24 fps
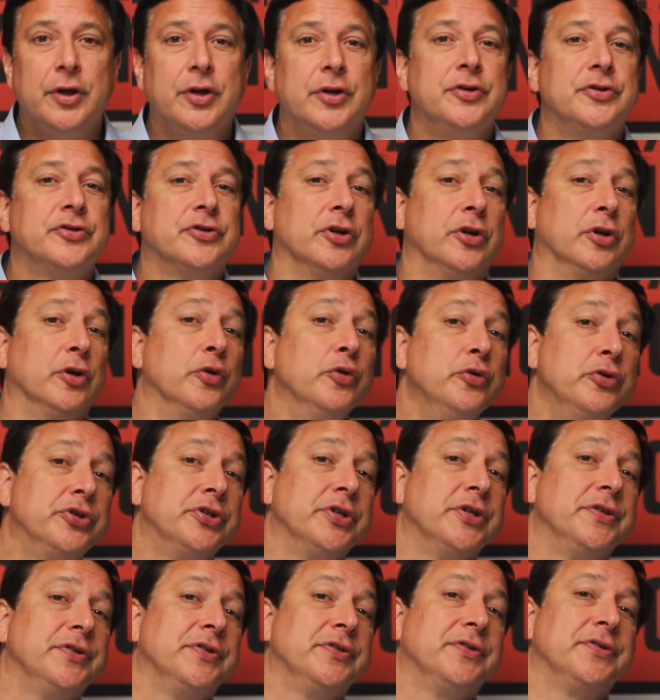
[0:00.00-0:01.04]

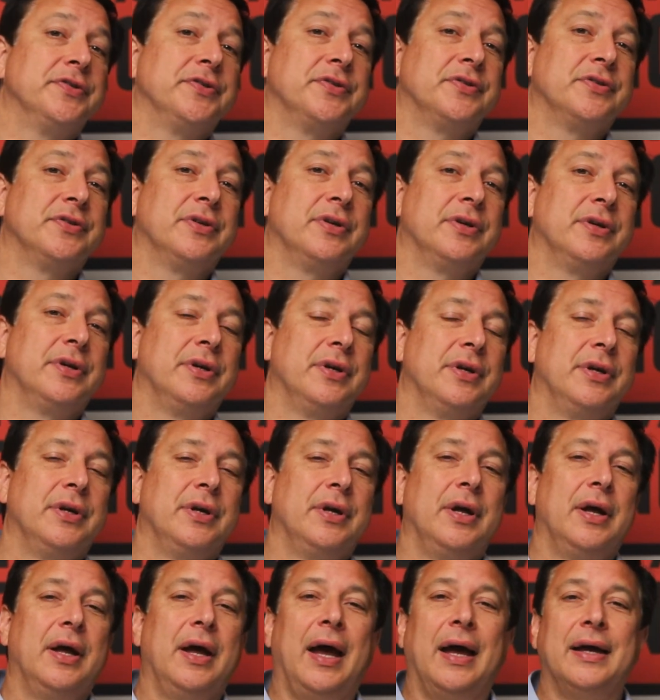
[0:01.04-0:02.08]
solutions,
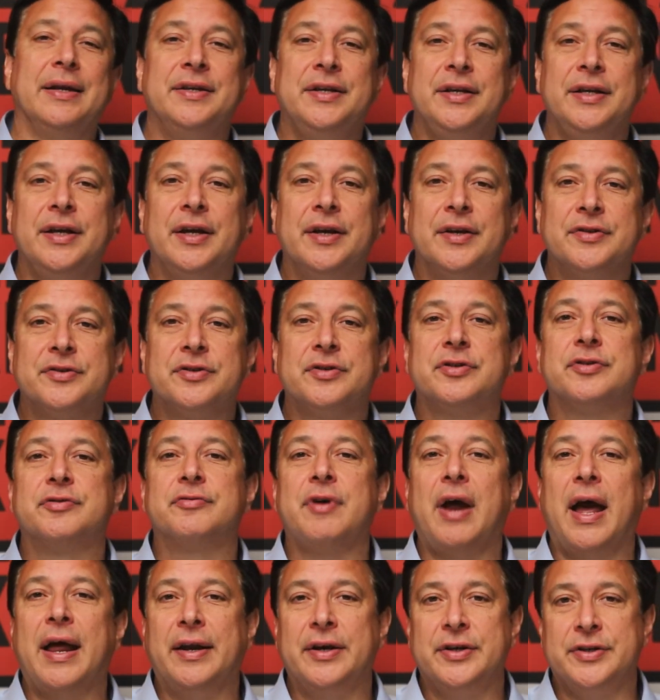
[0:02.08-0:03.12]
ideas,
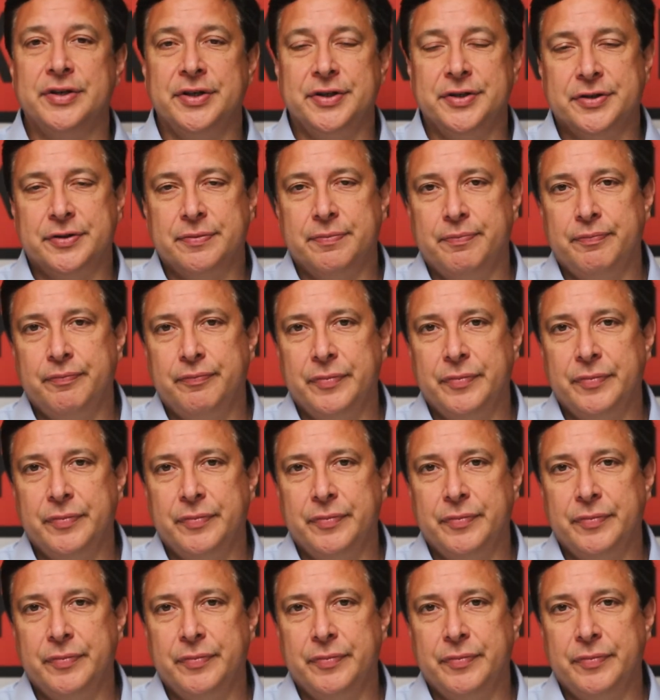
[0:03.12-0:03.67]
strategies.